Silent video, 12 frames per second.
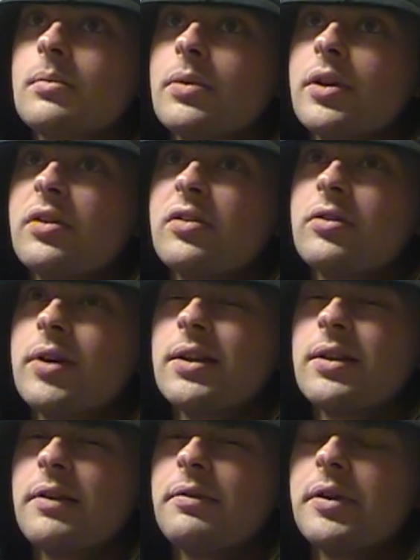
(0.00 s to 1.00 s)
there's a
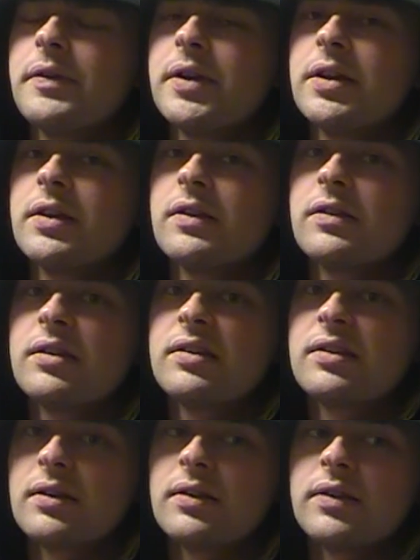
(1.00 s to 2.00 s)
great level of
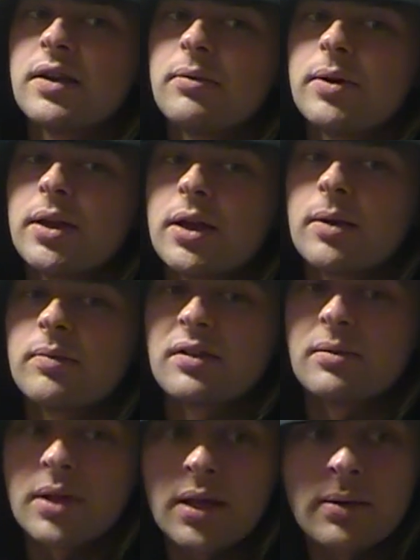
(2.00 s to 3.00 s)
inconsistency when it comes
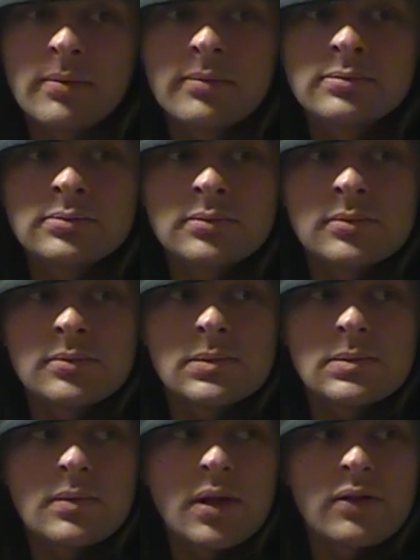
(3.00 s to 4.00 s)
to me.
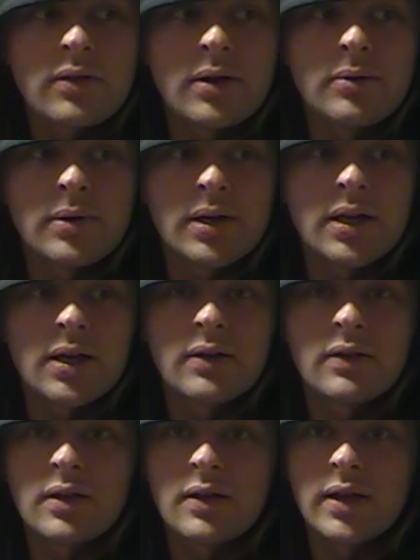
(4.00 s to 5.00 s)
So I don't want to
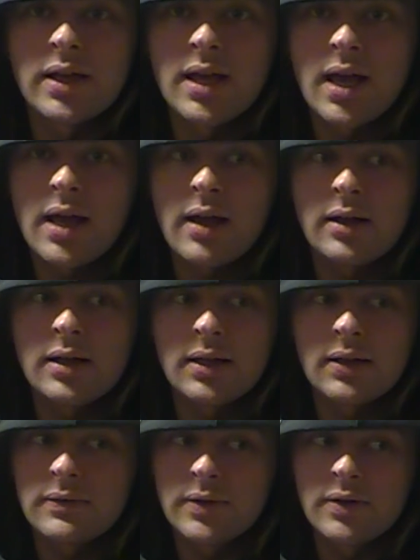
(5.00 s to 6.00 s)
guarantee, like, yeah,
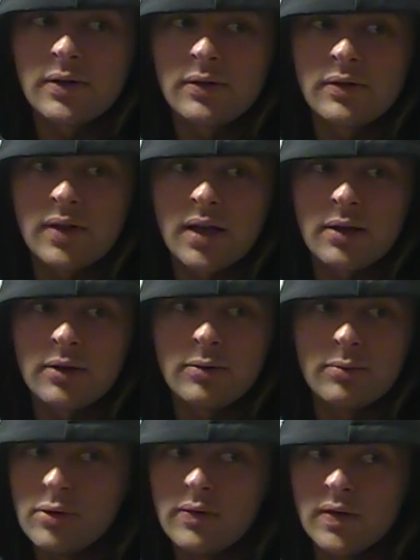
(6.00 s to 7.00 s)
every Tuesday a new
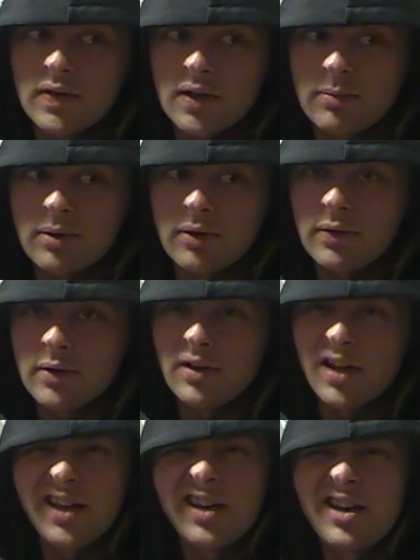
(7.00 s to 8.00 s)
movie's gonna be reviewed.
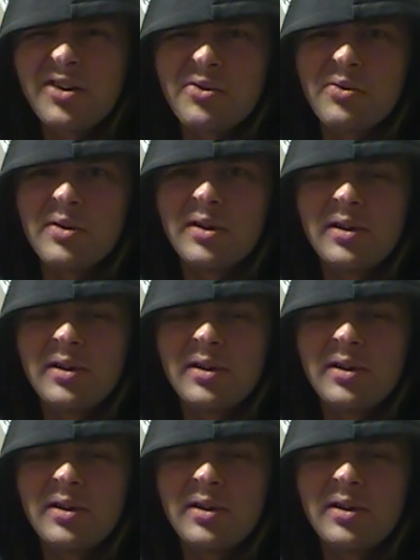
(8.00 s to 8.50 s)
Like, no.